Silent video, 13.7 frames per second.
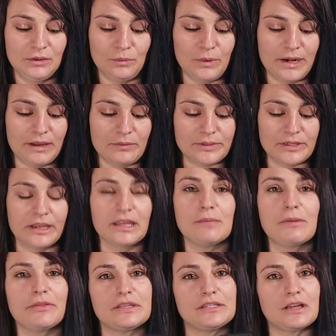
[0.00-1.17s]
when I was talking
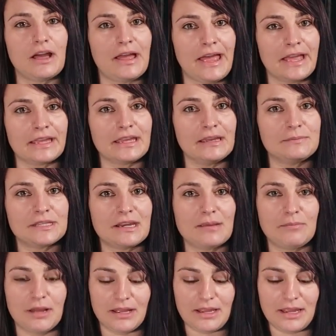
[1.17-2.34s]
about the Dot Hack games that I
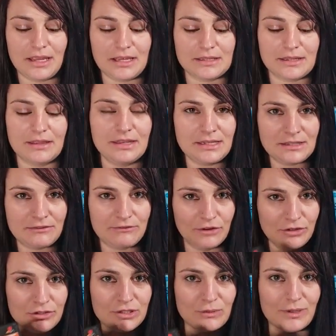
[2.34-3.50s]
bought is this
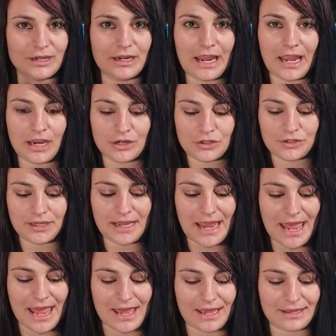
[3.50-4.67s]
first one actually
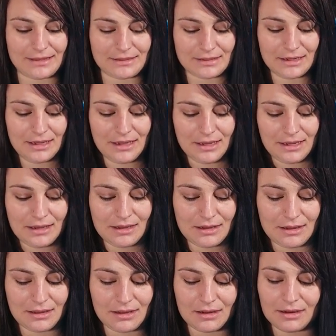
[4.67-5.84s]
has
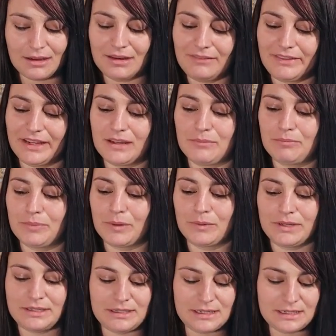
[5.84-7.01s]
kind of like a
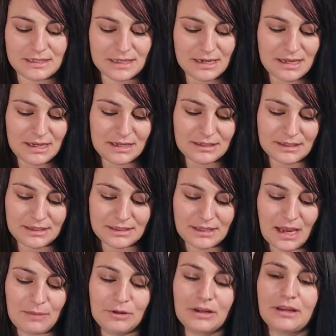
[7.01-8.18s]
bonus disc in it. It's a
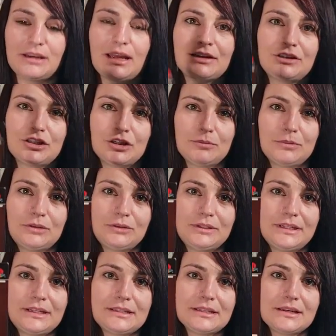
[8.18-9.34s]
CyberConnect terminal
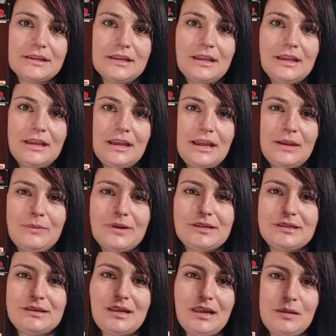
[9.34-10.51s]
disc. I
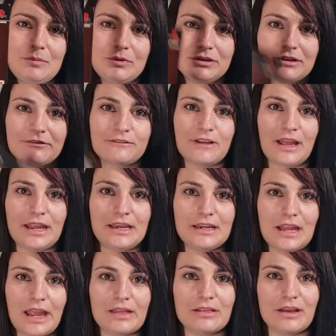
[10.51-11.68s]
wasn't able to
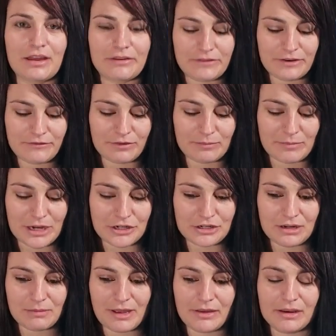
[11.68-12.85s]
find a lot of information
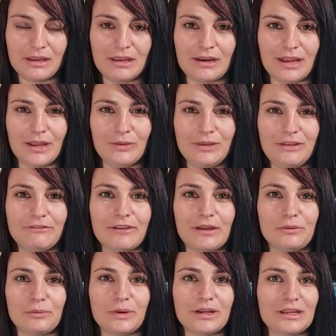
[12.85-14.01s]
about it, and I only found one